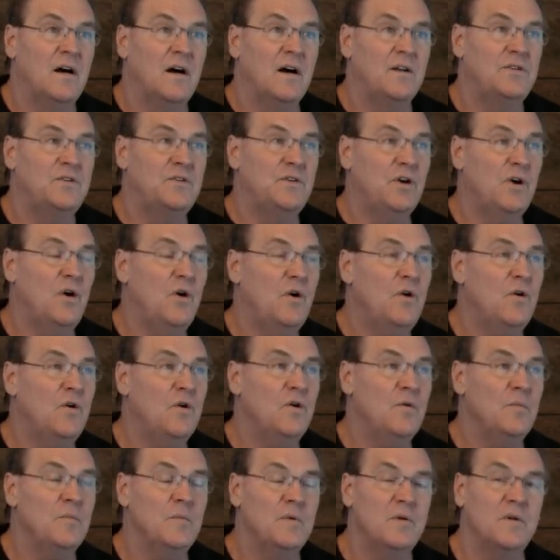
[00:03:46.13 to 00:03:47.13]
a
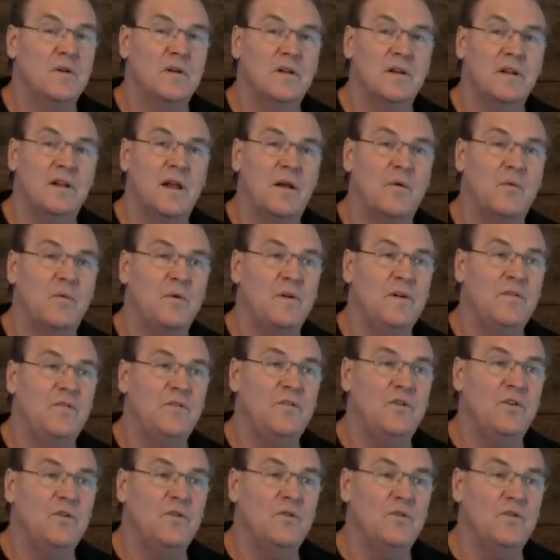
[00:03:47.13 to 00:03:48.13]
term that we've
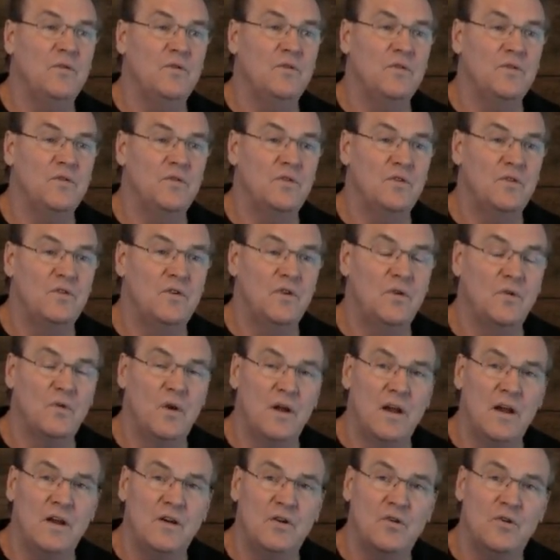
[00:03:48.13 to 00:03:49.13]
used
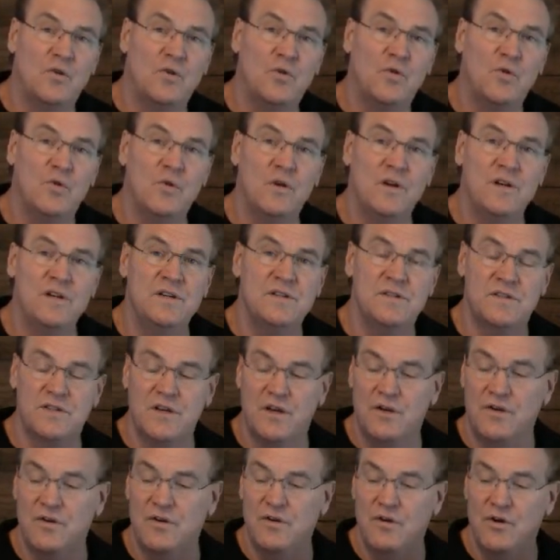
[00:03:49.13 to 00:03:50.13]
to increase
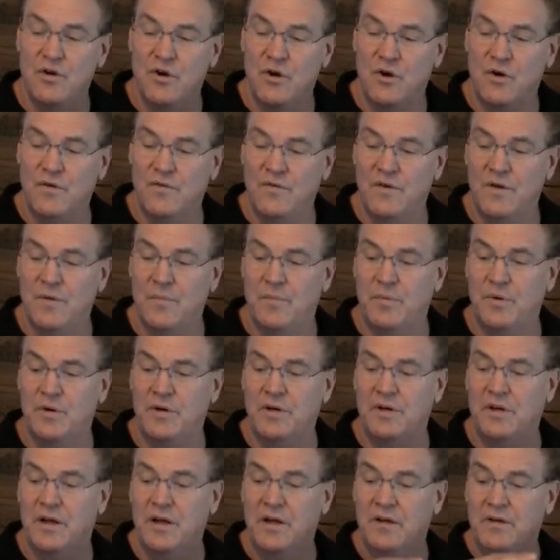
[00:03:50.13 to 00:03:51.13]
nerve
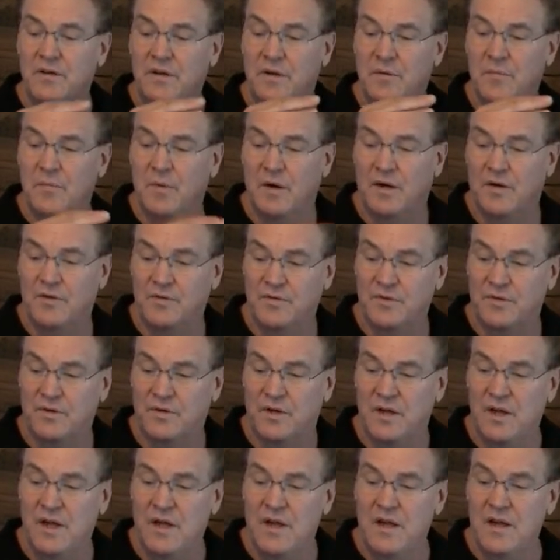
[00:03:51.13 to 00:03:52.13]
input to
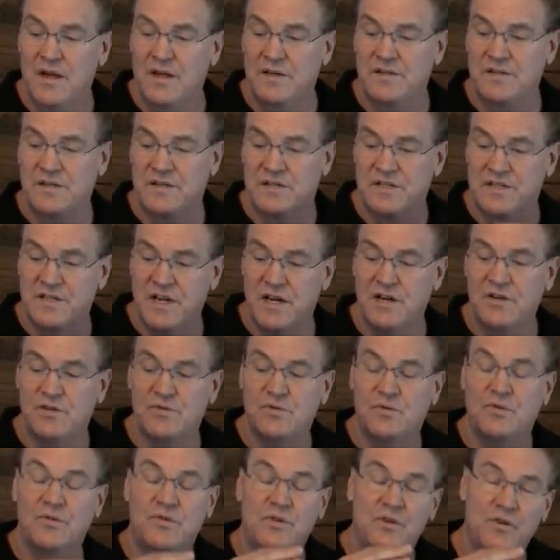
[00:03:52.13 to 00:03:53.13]
muscle. It's a
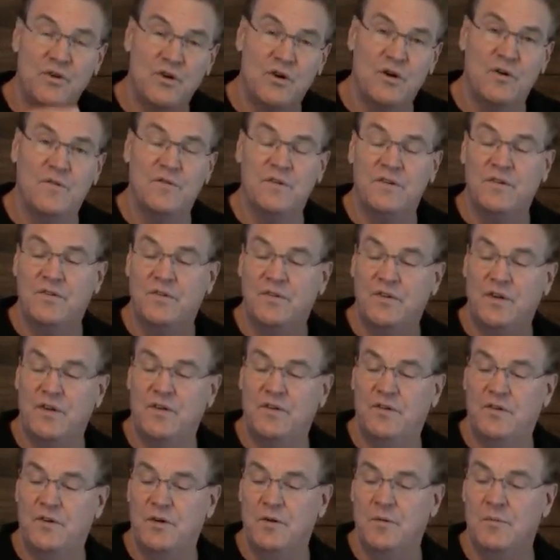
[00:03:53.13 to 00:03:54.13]
central nervous
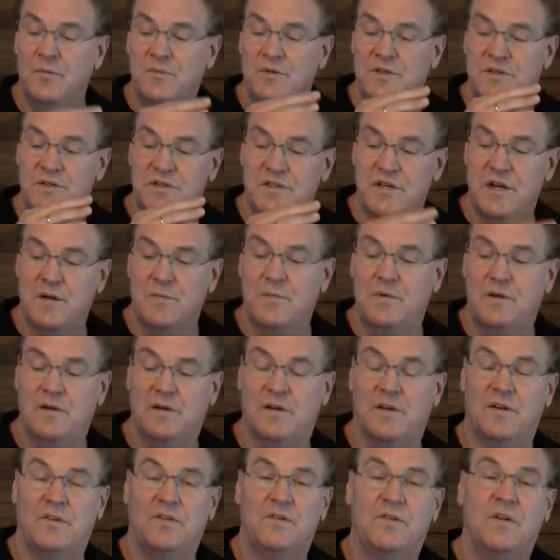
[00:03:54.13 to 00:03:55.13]
system
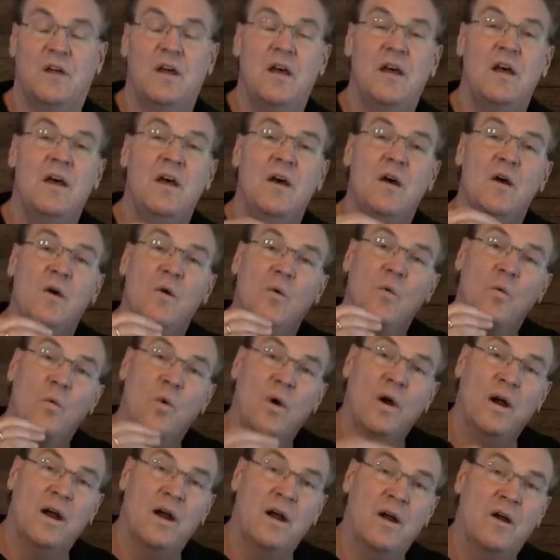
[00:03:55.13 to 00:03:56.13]
stimulus
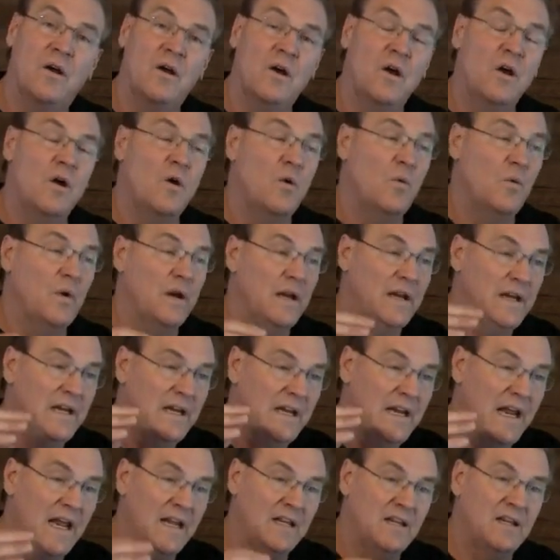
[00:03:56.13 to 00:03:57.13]
where we
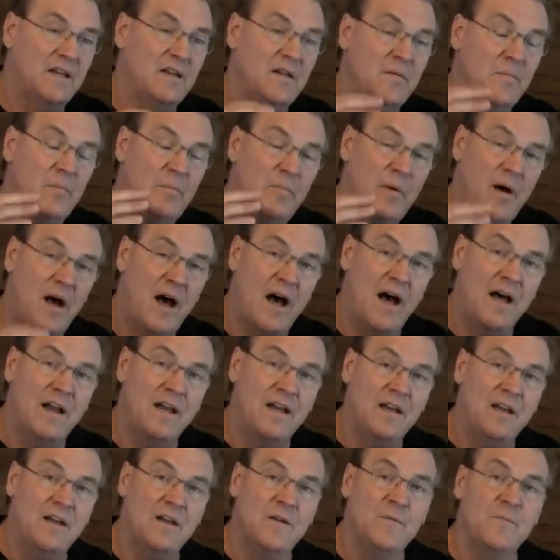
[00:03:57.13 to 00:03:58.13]
get the
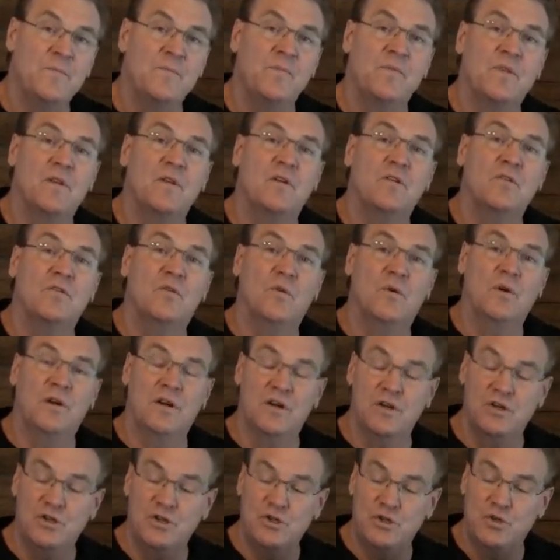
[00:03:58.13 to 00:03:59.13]
body
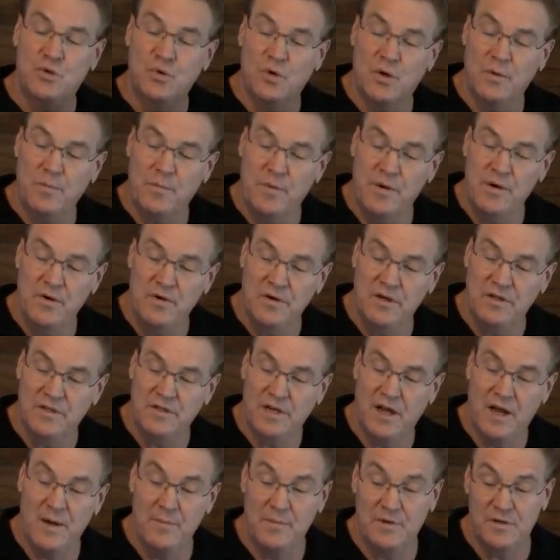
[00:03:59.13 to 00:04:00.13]
during a short period of
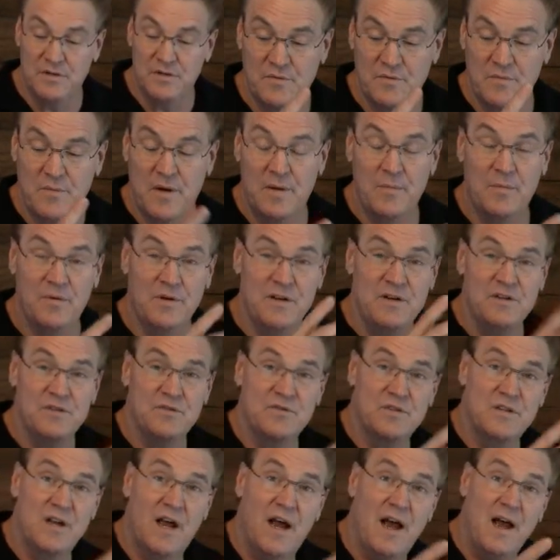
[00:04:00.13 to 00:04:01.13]
time, remember, these
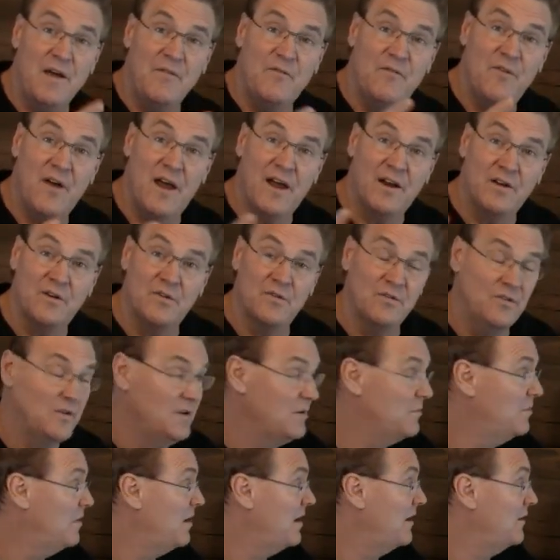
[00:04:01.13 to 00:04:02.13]
are time factors
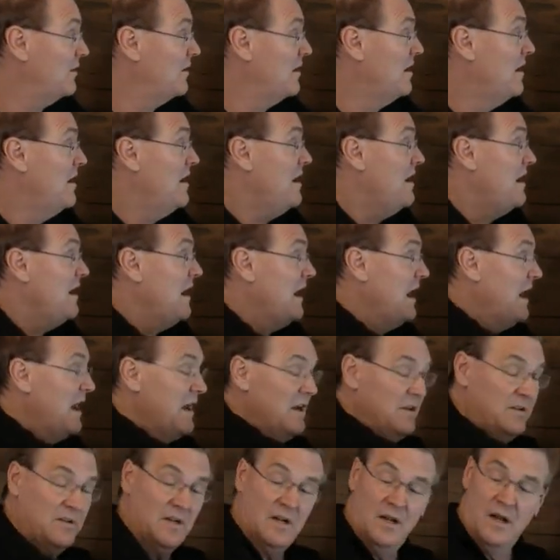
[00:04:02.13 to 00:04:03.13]
in the body.
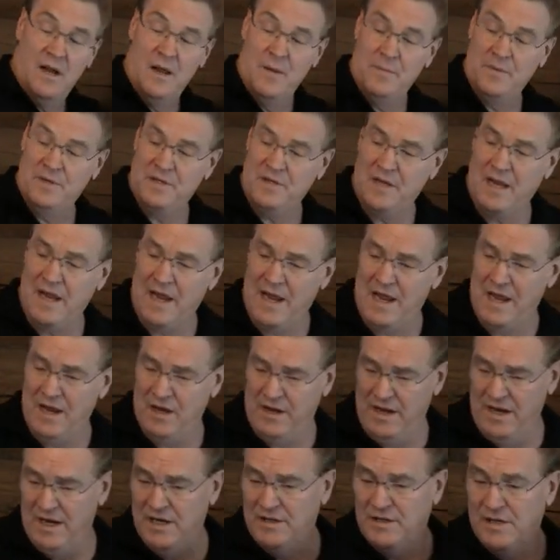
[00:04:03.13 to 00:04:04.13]

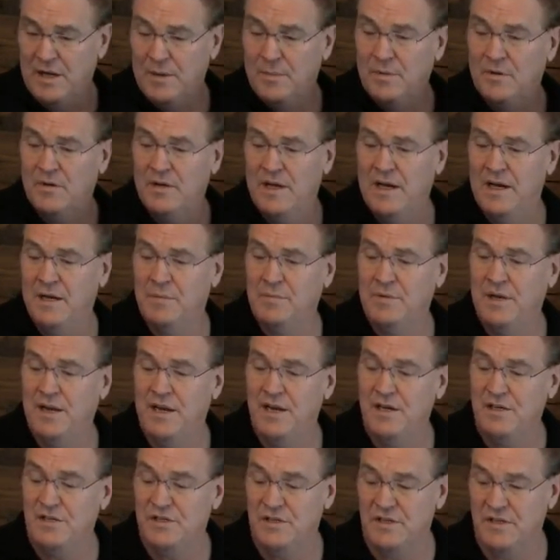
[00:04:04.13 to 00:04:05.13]
Anatomical
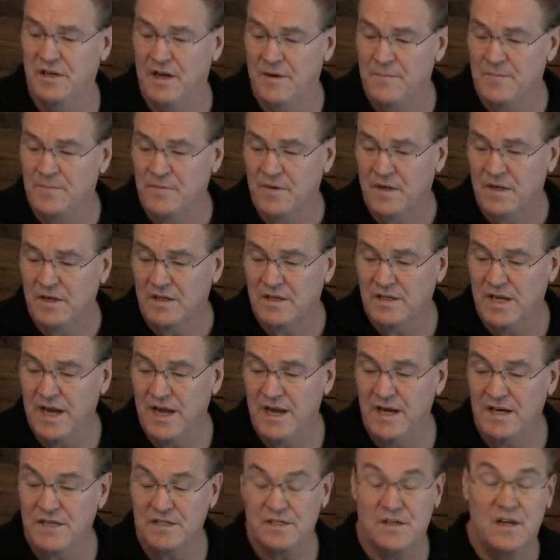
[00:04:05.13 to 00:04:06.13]
adaptation
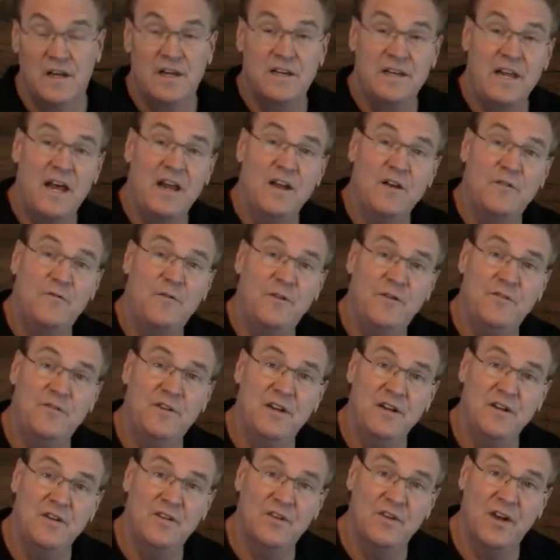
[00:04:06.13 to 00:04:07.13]
takes 10 to
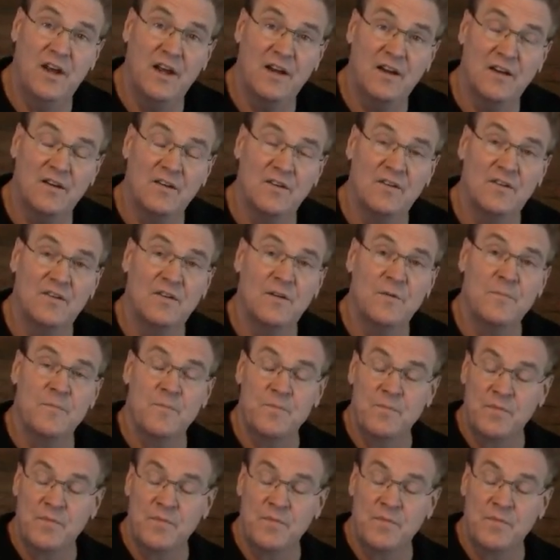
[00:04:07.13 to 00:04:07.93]
15 seconds.